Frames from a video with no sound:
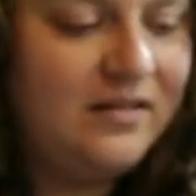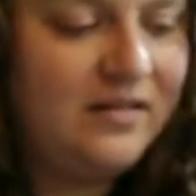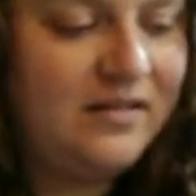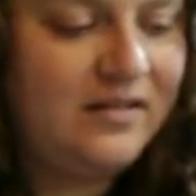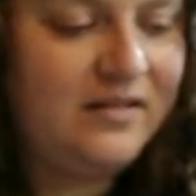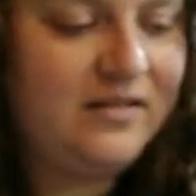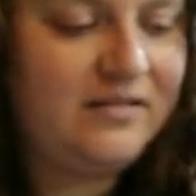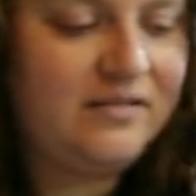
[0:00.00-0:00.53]

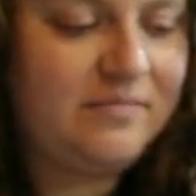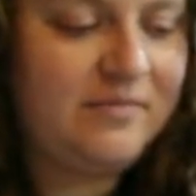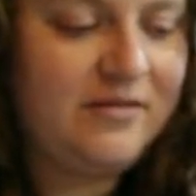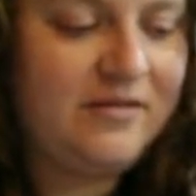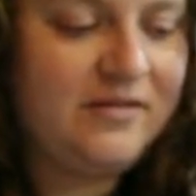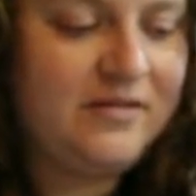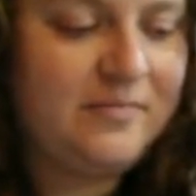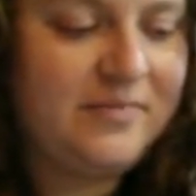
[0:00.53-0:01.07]
Let's put
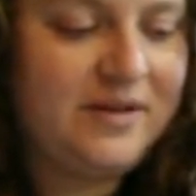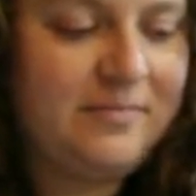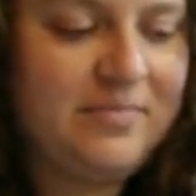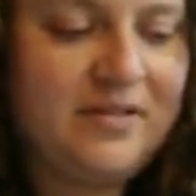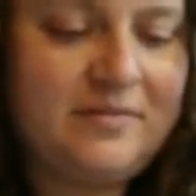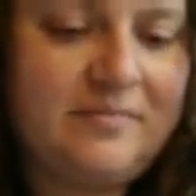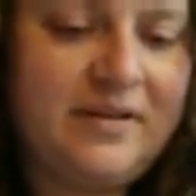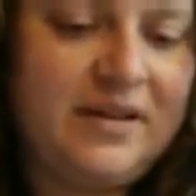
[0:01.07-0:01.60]
a little bit of
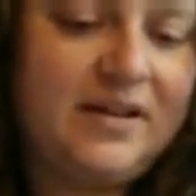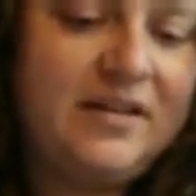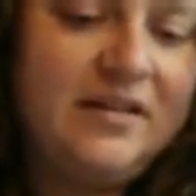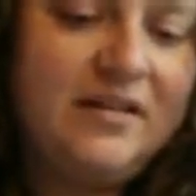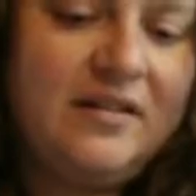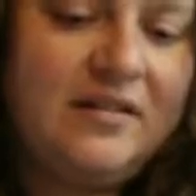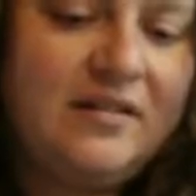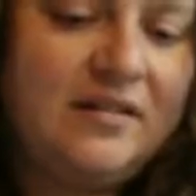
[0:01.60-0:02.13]
blood back
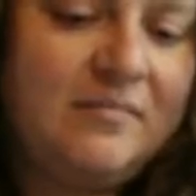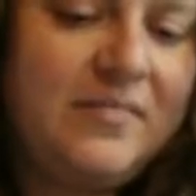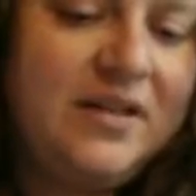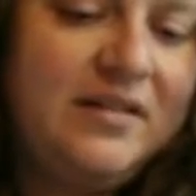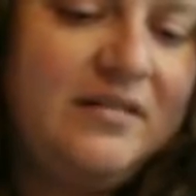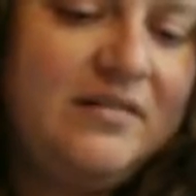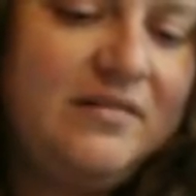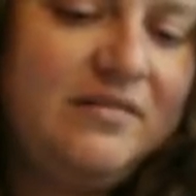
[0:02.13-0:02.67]
here,
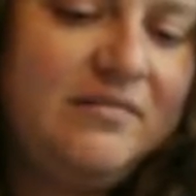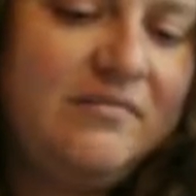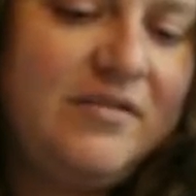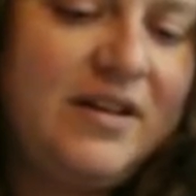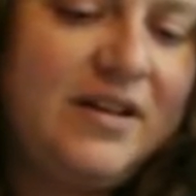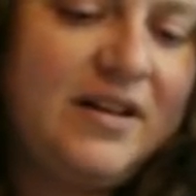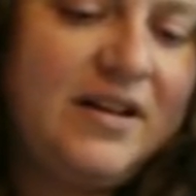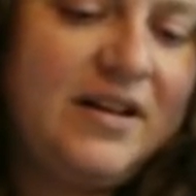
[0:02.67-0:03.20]
because
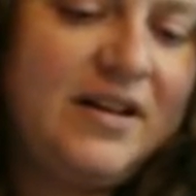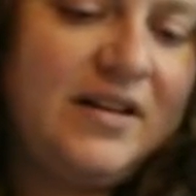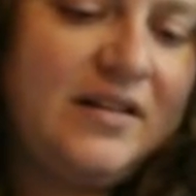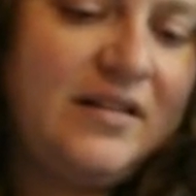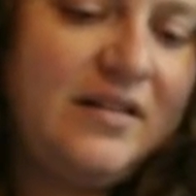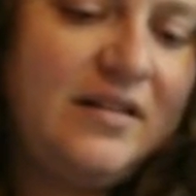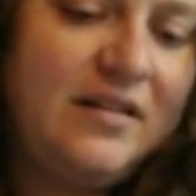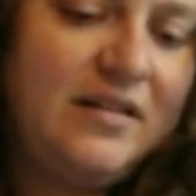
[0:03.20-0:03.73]
why not?
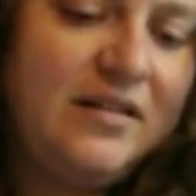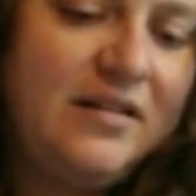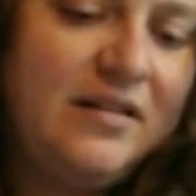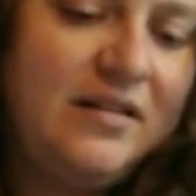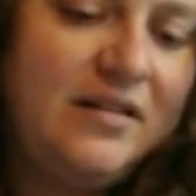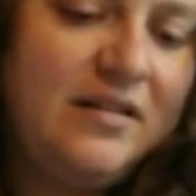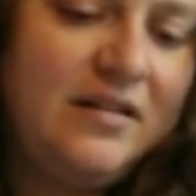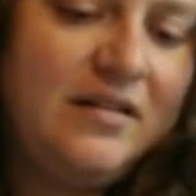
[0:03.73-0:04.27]

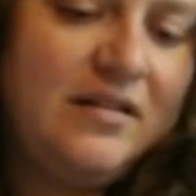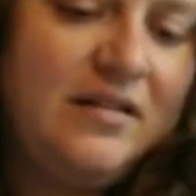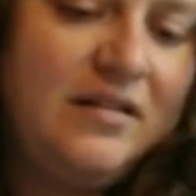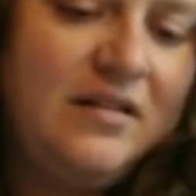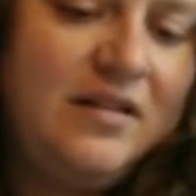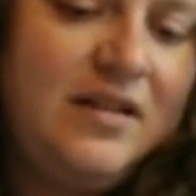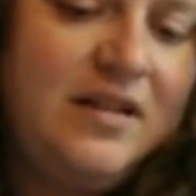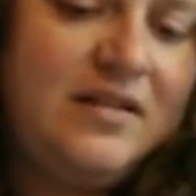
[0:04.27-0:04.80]

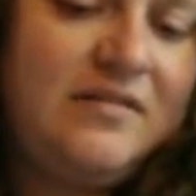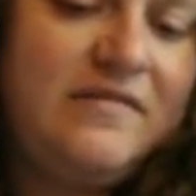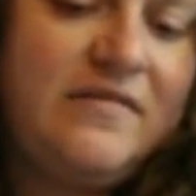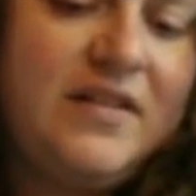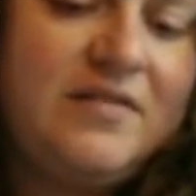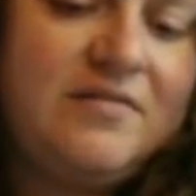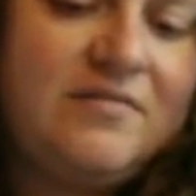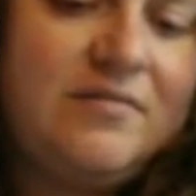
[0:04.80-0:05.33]
He had his
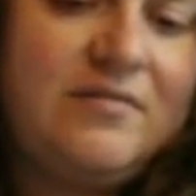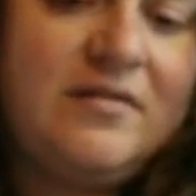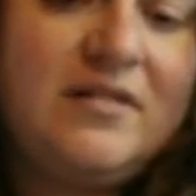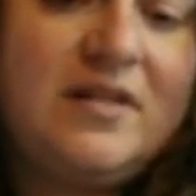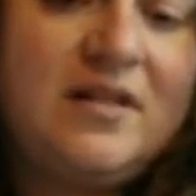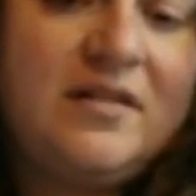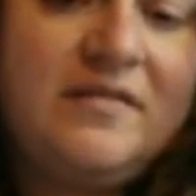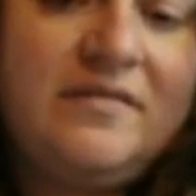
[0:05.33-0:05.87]
face torn
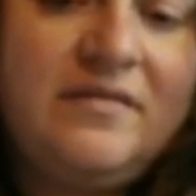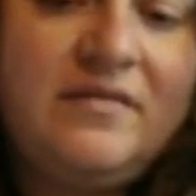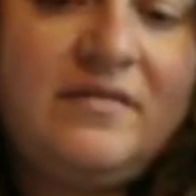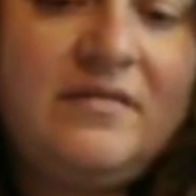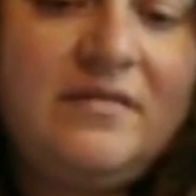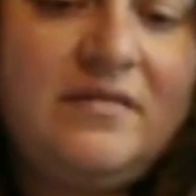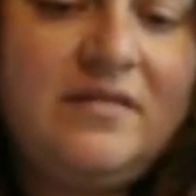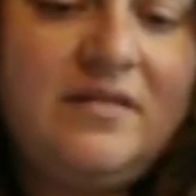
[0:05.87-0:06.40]
off.
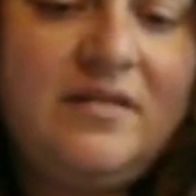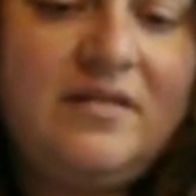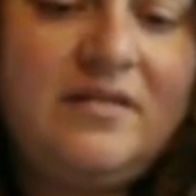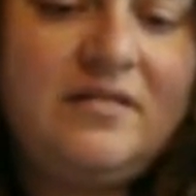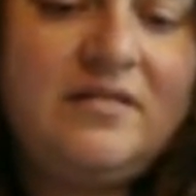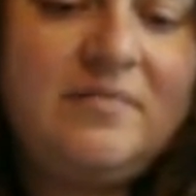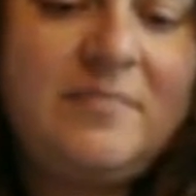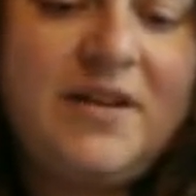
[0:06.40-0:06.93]

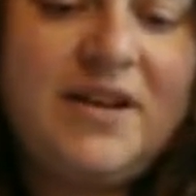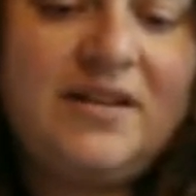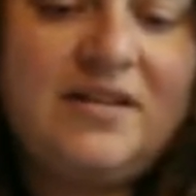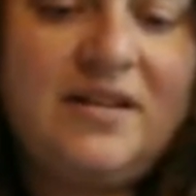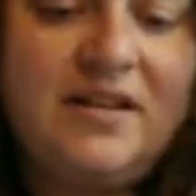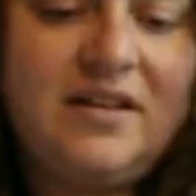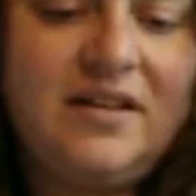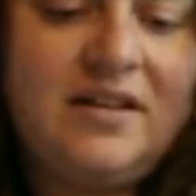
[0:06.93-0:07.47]
It's a bad
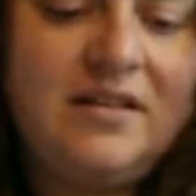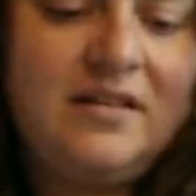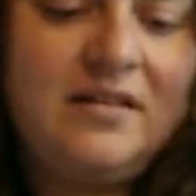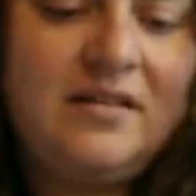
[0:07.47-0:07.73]
day.